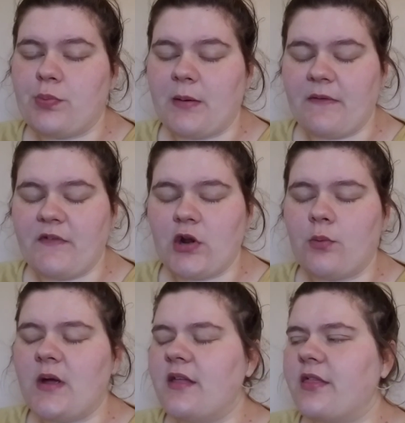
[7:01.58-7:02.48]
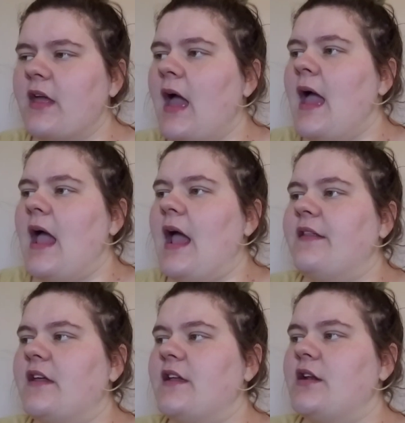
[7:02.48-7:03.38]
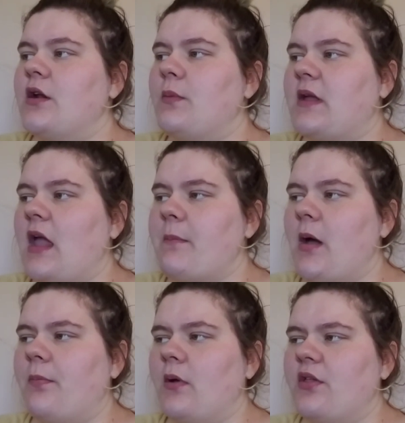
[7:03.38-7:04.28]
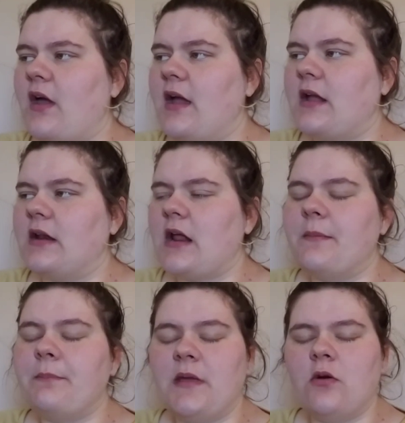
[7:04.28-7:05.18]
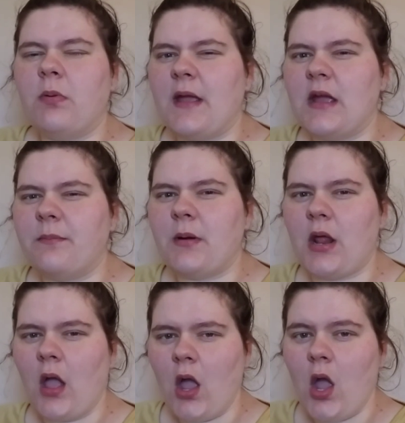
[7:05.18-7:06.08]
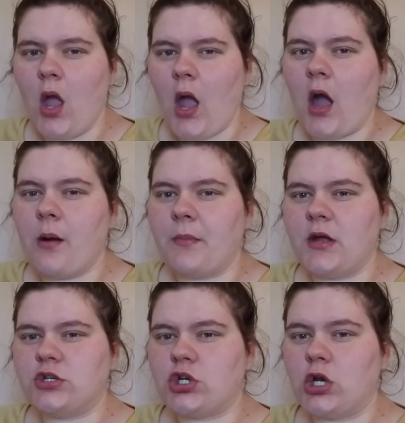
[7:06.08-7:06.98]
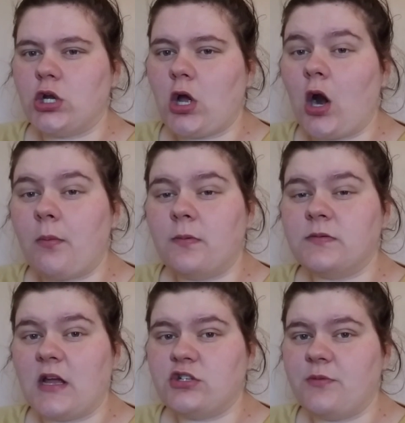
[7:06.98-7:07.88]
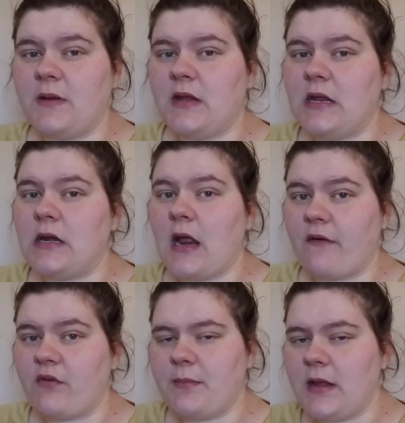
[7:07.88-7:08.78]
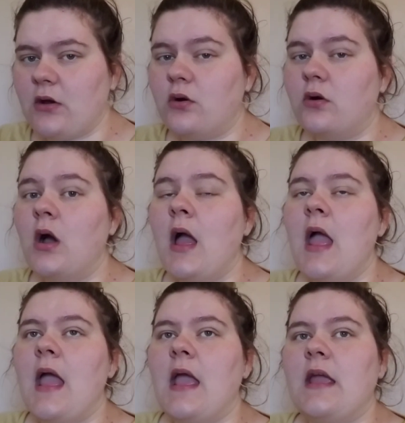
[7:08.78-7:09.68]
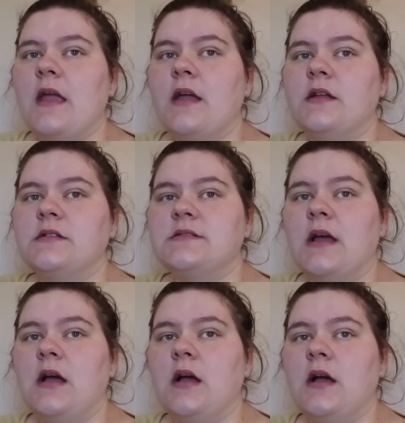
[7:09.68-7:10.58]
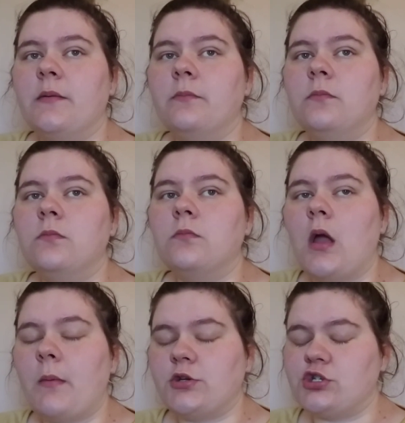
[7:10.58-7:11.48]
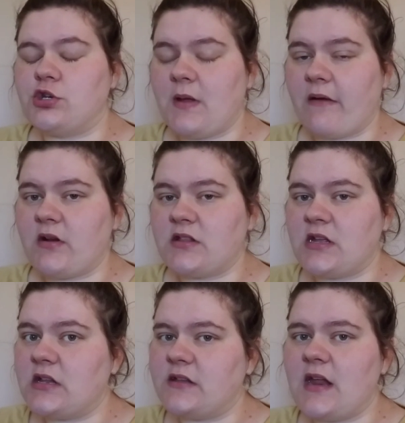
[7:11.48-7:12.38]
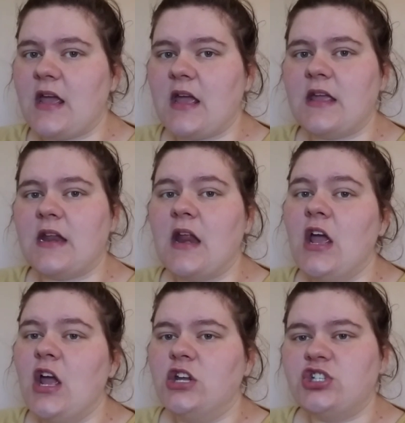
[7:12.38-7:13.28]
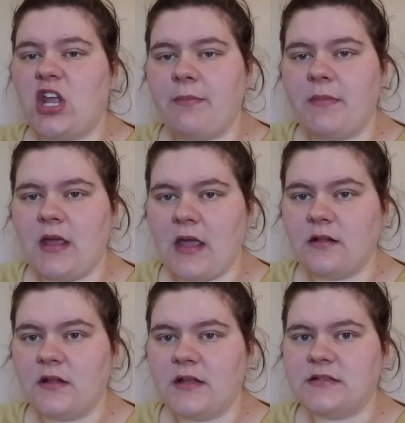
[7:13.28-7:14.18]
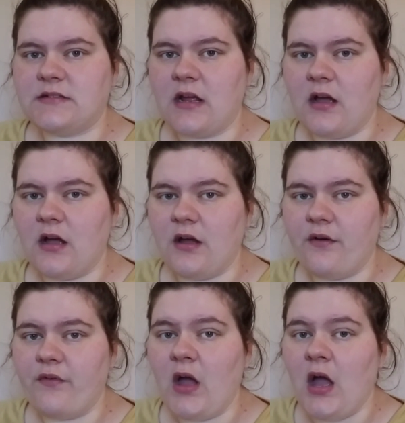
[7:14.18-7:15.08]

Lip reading: prick my finger with. And then we came up with like, not a meal plan, but how much carbs I should be eating every meal, and how much I should be having at the end of the day. And she gave me a list of